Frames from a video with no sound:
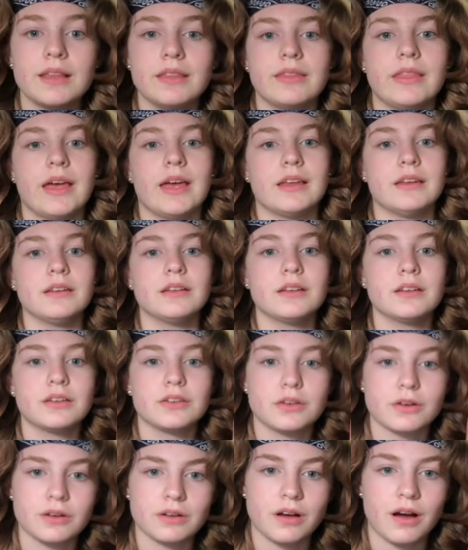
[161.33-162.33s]
Then
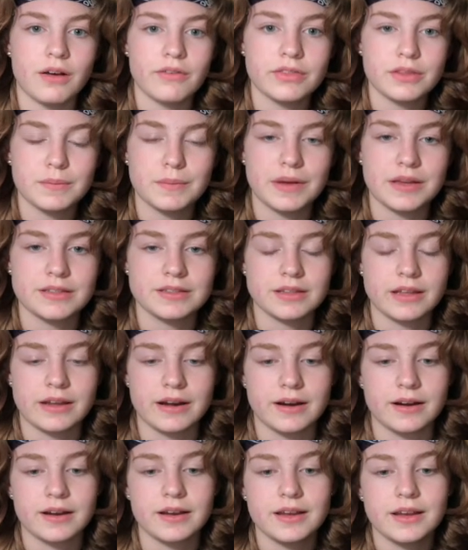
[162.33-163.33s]
turn off the base
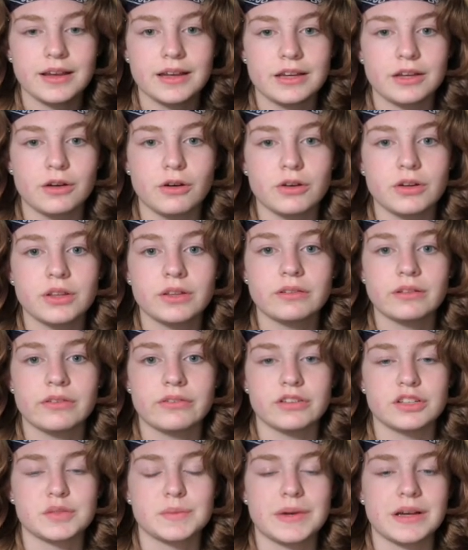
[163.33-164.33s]
layer and go to the
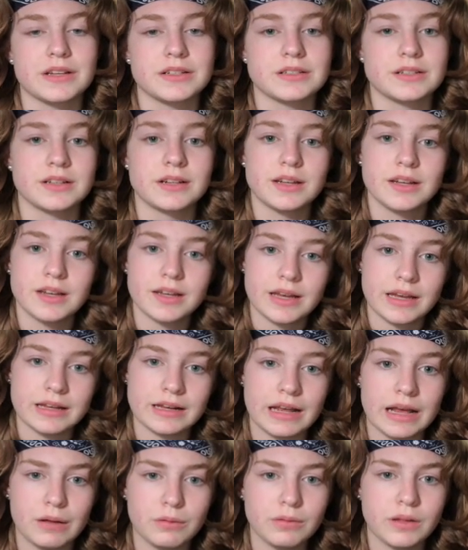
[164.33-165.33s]
reference picture
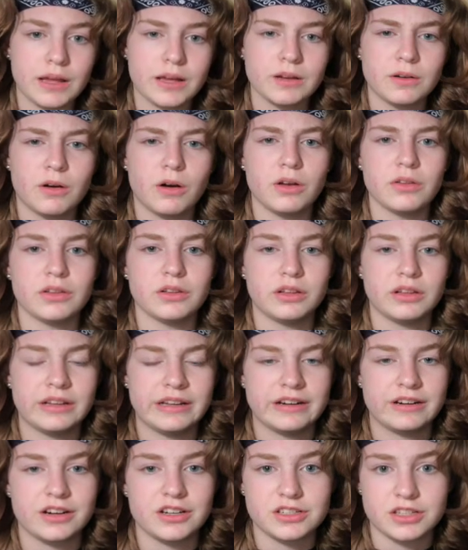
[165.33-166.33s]
and outline all the
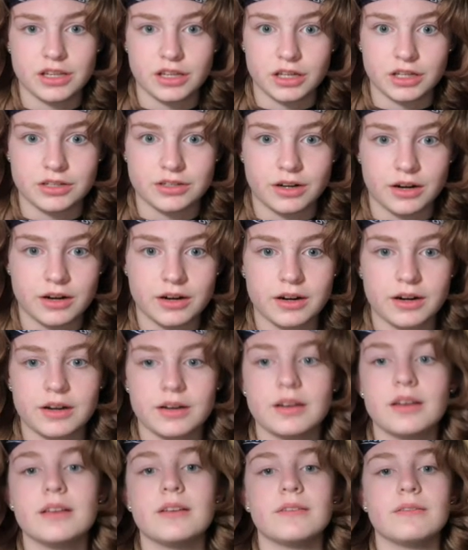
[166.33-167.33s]
little areas that look
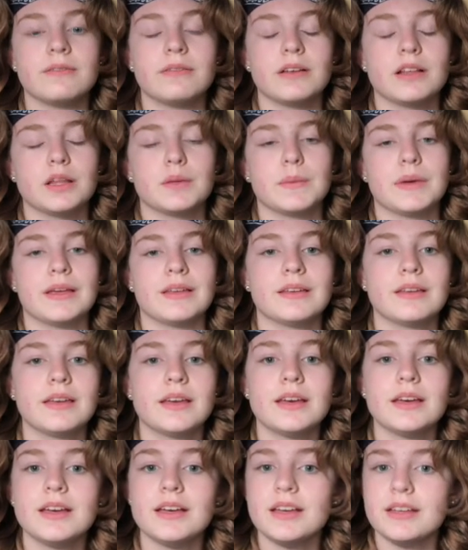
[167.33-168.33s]
darker and fill them in.
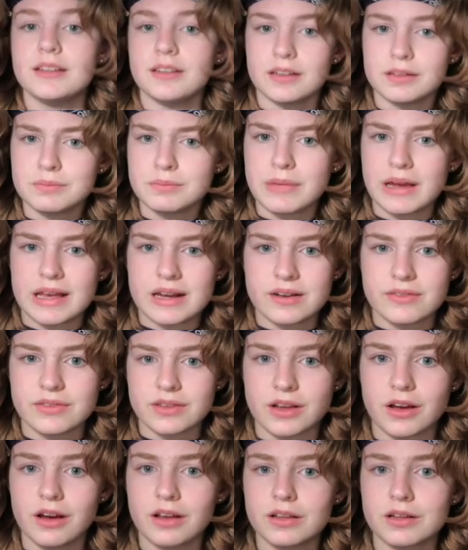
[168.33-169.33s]
It doesn't matter if
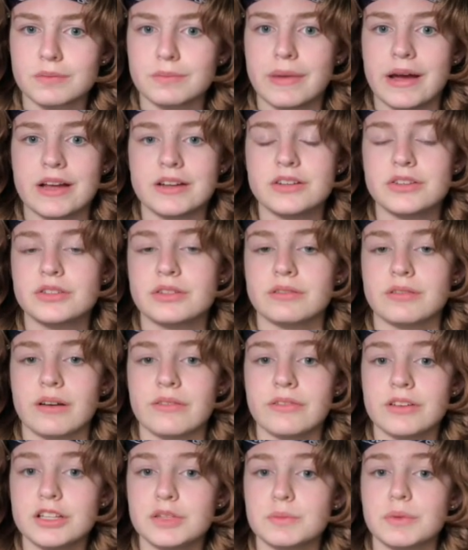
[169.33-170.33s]
the color matches your
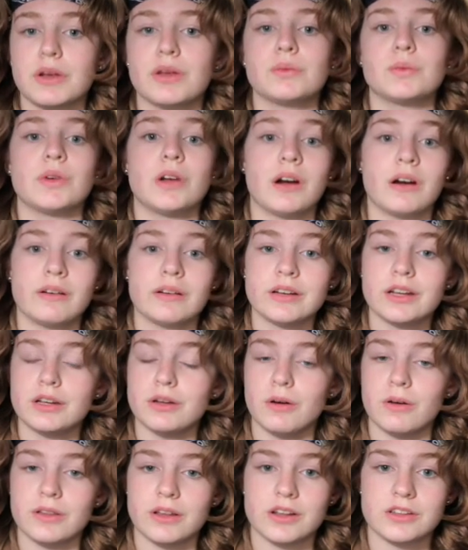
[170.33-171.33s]
reference because we already
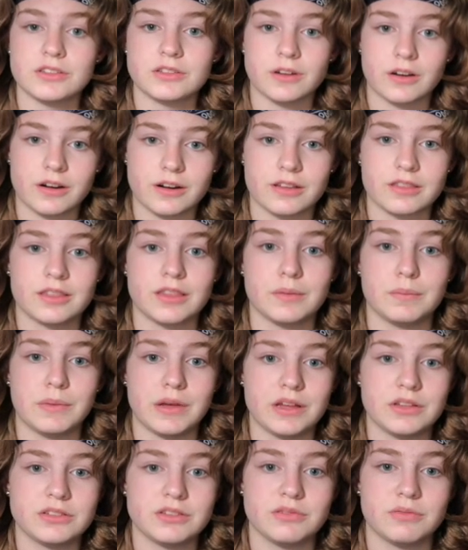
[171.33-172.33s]
know that it's darker than the
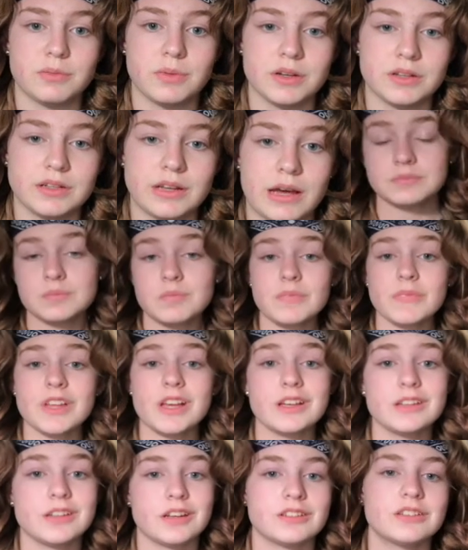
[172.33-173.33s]
base you've put down.
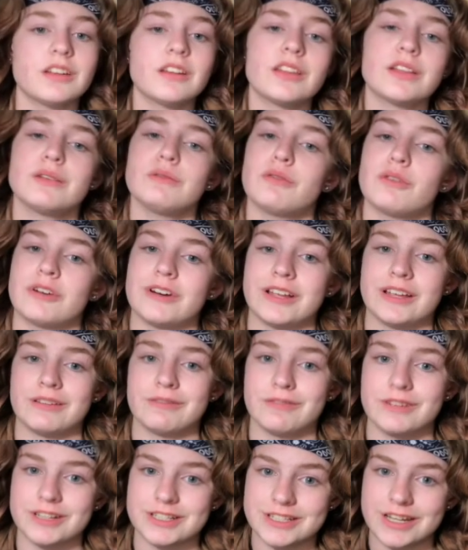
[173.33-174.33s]
Just another
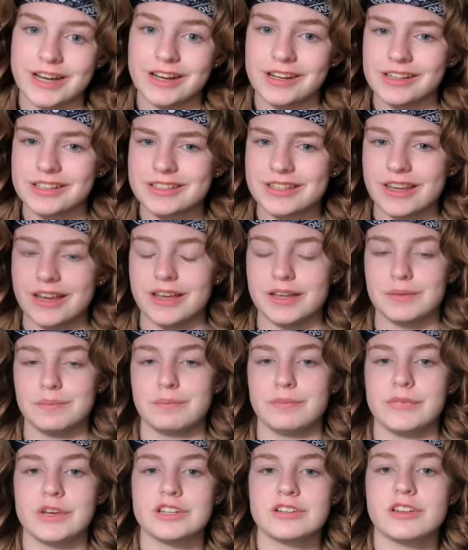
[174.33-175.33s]
warning, when shading skin,
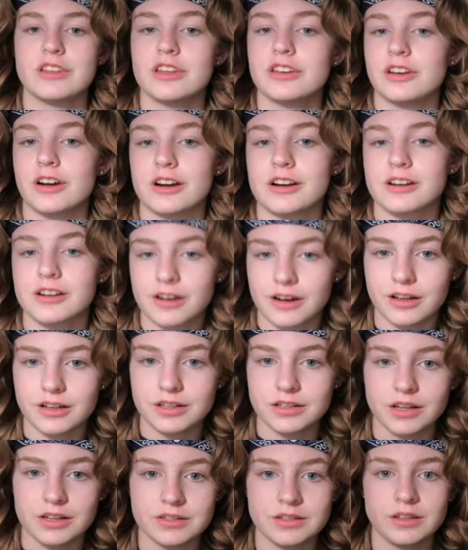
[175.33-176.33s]
make sure the darker
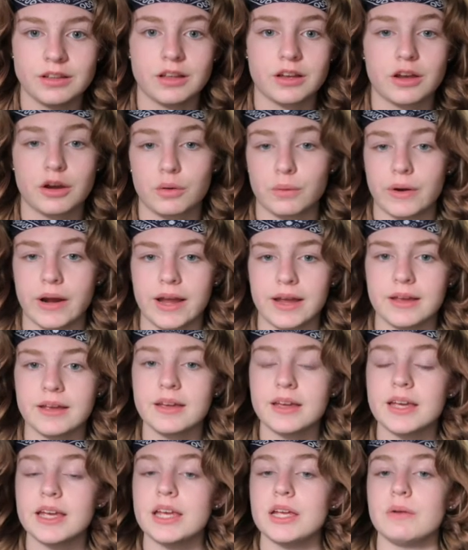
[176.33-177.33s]
color doesn't look gray.
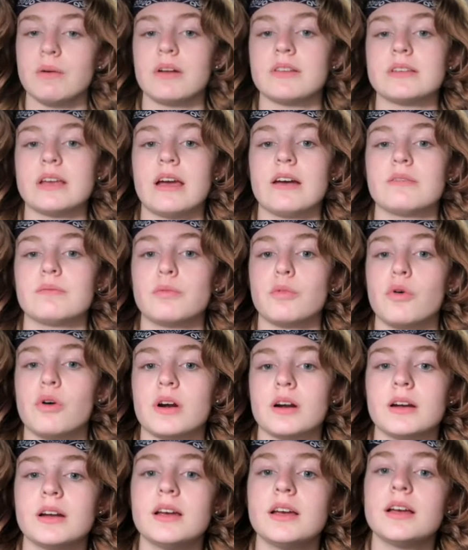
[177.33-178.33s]
You want it to have
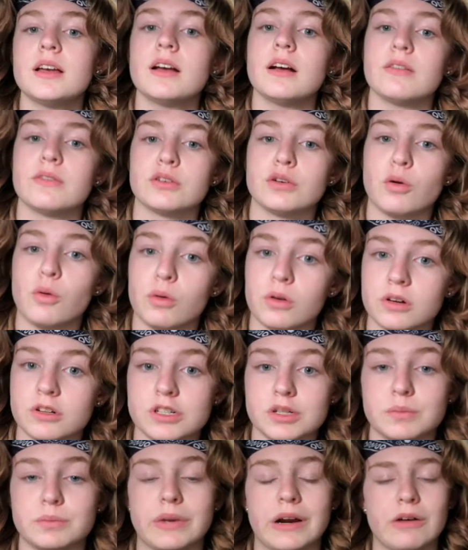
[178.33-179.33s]
more of an orange
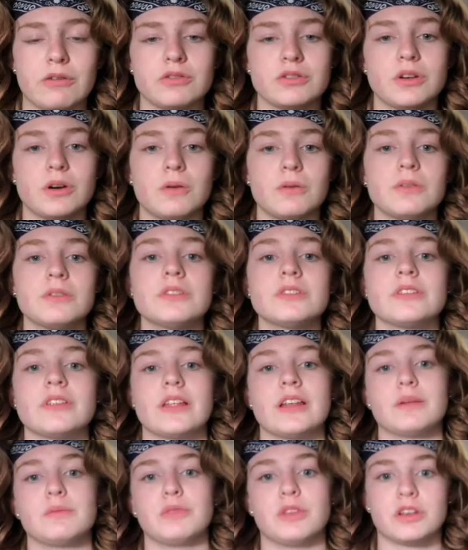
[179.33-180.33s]
or brown tone so
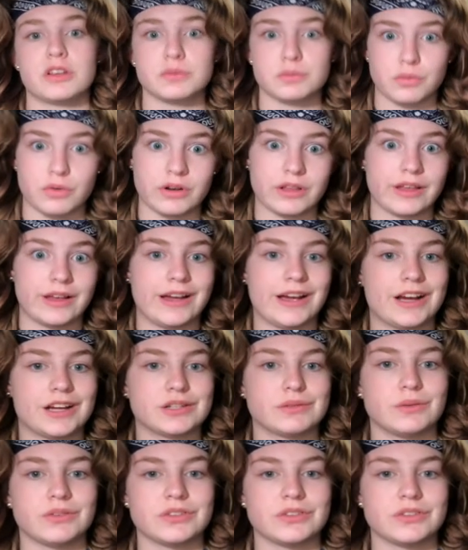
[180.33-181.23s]
that it looks more like actual